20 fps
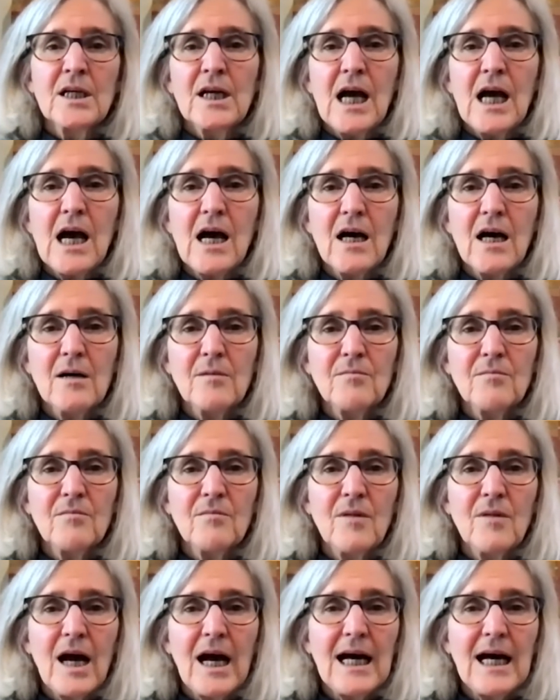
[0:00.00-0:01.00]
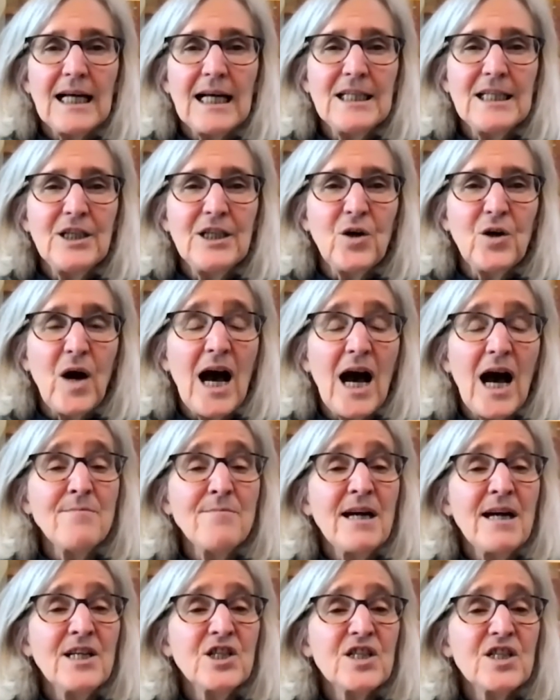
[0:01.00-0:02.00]
I
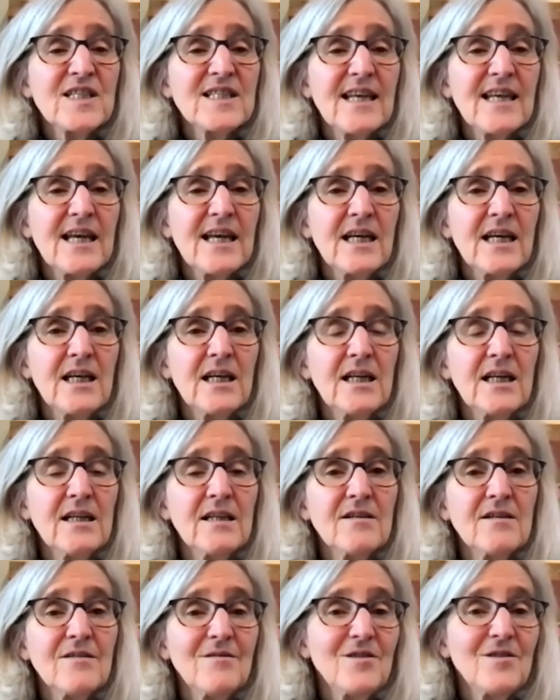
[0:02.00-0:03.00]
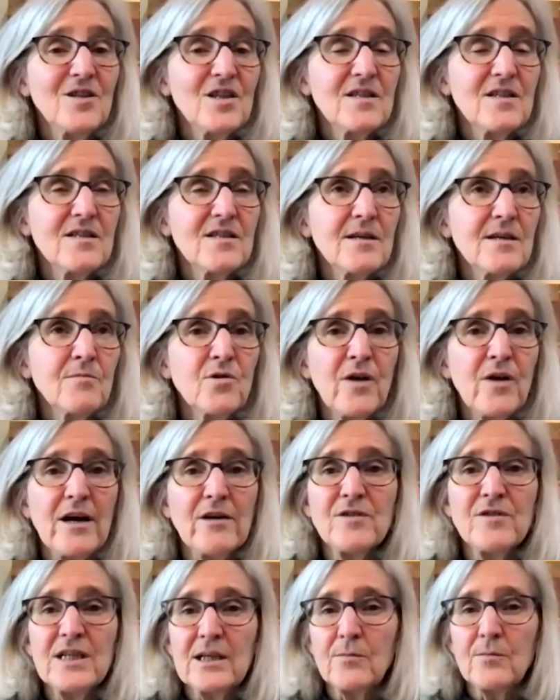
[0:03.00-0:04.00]
might just say, did some
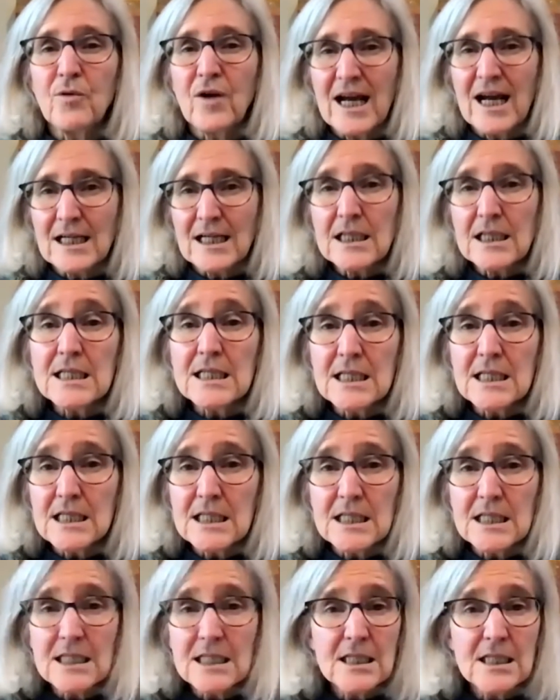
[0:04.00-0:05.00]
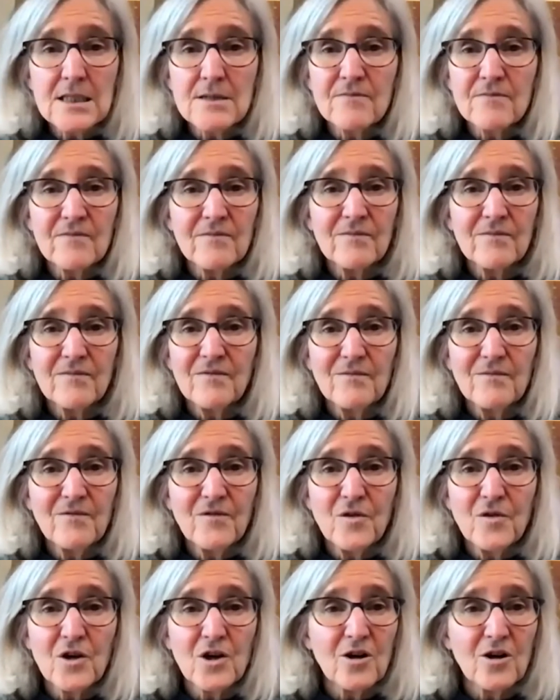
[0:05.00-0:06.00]
grounding practices
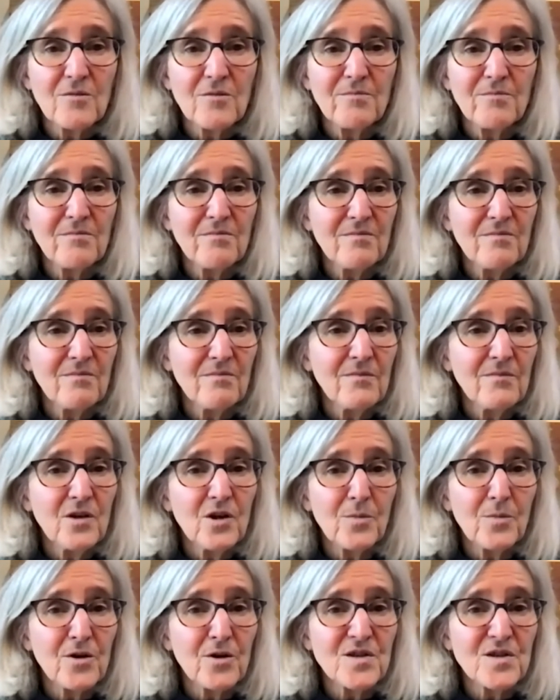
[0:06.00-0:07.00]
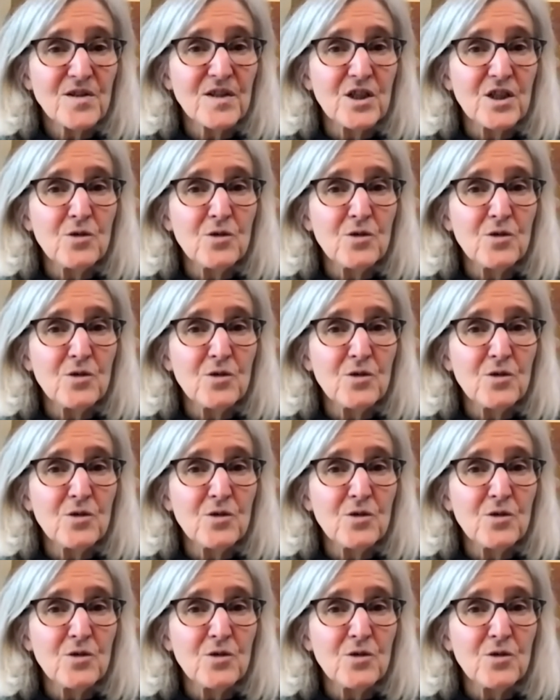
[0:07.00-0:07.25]
for your person.